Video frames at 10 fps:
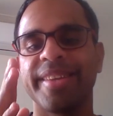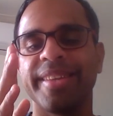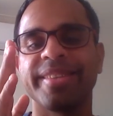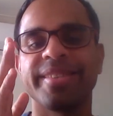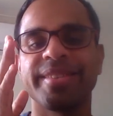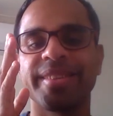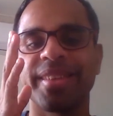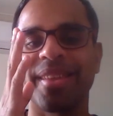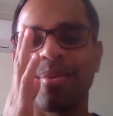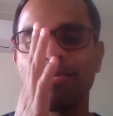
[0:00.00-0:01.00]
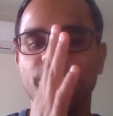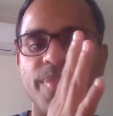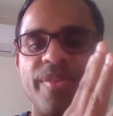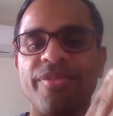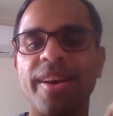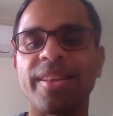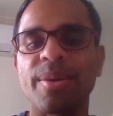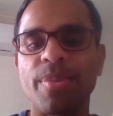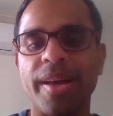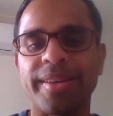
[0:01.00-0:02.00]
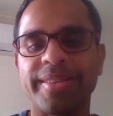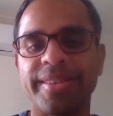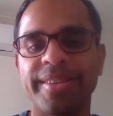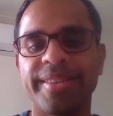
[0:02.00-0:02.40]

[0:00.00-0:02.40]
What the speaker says: it's befriend the mind,